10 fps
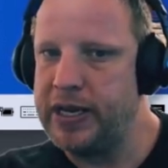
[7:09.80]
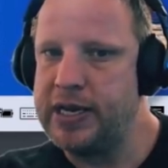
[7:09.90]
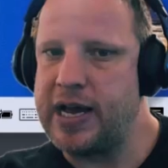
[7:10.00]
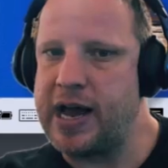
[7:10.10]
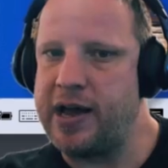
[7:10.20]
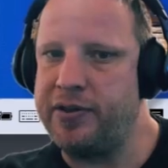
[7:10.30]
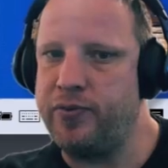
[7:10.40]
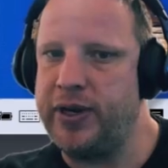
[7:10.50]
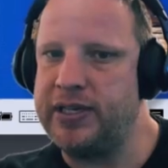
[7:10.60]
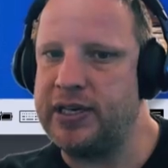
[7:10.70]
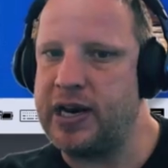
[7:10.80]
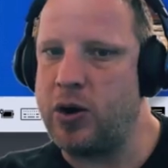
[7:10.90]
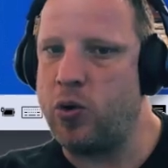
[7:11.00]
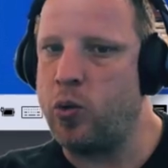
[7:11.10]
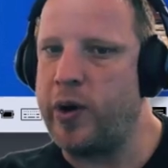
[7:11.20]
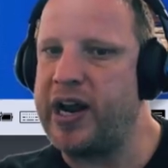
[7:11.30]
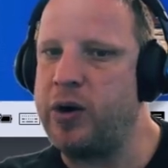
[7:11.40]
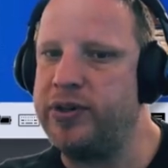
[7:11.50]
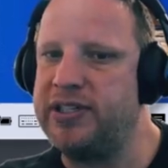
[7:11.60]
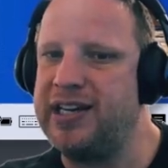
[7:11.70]
The reason, or what I
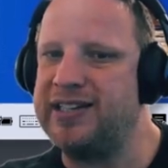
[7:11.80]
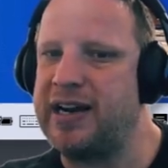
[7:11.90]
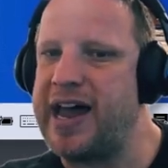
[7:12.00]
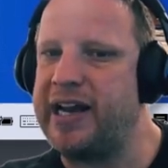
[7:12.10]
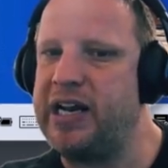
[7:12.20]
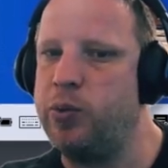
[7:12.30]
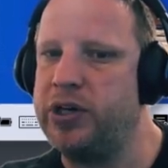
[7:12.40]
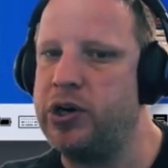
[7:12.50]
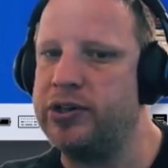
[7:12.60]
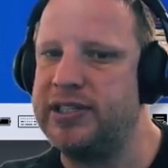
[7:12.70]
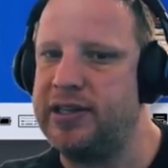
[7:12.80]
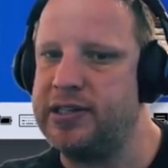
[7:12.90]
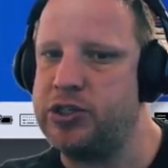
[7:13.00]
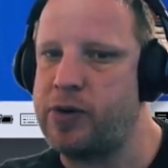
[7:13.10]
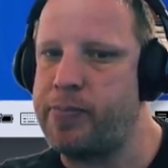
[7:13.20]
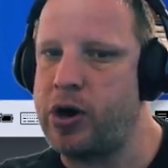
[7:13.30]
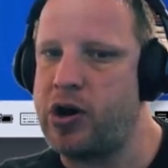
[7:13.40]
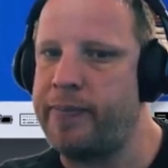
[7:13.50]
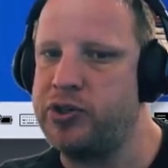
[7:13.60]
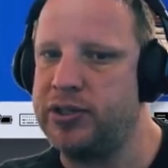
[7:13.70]
would see, is I likely would not see this Dropbox
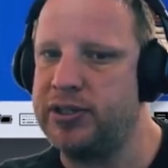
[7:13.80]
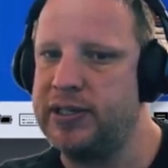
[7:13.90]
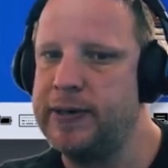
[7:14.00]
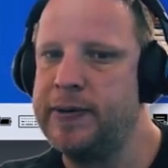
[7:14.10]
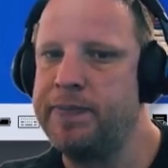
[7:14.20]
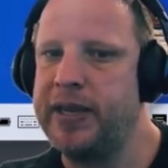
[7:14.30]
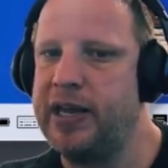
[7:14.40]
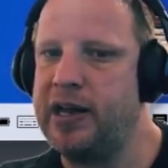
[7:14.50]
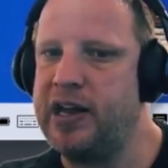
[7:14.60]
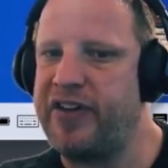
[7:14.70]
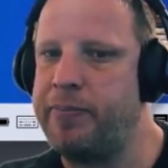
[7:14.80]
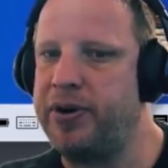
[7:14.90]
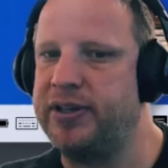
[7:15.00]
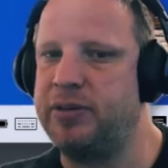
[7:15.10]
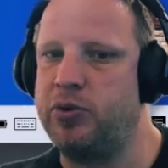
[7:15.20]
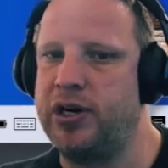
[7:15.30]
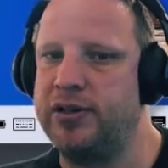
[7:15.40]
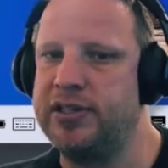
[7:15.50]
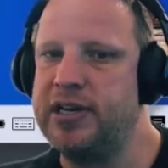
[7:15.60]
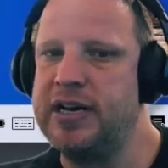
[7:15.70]
options if I put it somewhere
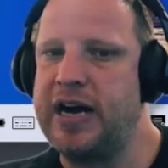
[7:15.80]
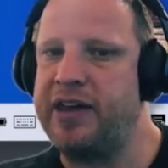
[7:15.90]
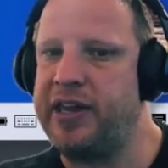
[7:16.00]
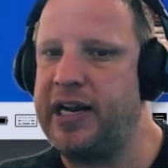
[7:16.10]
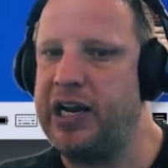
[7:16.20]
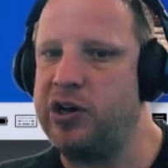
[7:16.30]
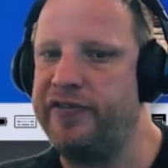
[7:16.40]
else. I then click on